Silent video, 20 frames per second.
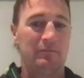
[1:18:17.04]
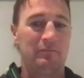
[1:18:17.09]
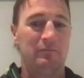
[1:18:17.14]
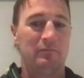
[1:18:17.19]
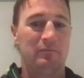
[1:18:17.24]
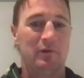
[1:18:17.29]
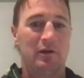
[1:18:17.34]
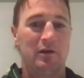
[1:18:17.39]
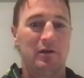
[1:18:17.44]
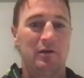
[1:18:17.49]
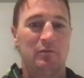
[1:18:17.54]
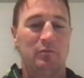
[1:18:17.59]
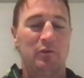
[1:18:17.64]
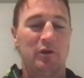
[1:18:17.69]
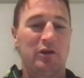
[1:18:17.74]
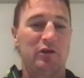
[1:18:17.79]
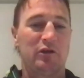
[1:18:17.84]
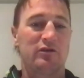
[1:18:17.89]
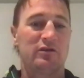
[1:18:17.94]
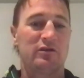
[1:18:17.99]
because
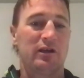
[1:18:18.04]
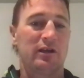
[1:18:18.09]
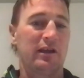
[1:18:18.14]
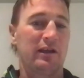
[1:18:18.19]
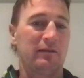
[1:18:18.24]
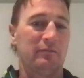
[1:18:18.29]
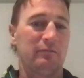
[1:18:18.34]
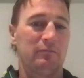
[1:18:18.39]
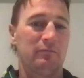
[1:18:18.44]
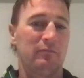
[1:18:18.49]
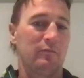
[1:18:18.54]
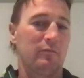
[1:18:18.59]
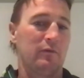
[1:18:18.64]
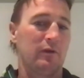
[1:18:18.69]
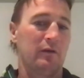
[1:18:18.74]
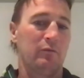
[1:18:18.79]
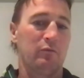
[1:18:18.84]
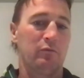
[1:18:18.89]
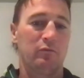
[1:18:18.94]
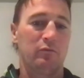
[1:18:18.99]

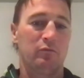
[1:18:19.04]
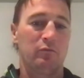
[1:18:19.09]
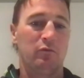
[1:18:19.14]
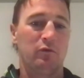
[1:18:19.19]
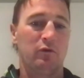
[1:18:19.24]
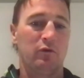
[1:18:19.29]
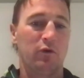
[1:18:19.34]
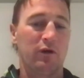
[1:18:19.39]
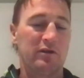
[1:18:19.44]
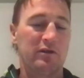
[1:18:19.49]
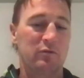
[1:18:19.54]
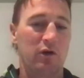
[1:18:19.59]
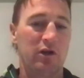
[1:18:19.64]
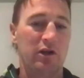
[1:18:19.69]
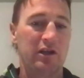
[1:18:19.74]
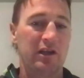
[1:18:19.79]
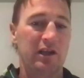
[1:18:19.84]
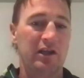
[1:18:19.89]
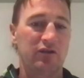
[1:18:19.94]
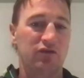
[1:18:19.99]
we're always wanting
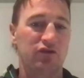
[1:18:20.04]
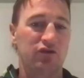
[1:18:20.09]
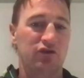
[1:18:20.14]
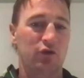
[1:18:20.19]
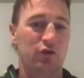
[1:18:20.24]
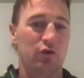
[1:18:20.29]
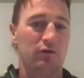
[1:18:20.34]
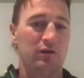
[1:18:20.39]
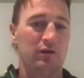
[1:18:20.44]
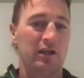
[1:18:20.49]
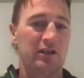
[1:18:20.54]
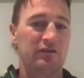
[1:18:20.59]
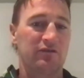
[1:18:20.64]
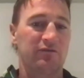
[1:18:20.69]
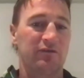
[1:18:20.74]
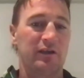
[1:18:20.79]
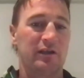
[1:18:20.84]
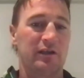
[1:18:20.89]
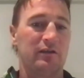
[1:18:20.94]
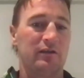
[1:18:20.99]
that short
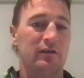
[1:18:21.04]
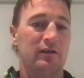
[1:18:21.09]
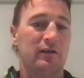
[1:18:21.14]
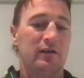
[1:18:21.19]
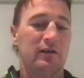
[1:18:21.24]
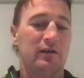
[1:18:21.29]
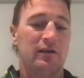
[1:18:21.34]
lush feed,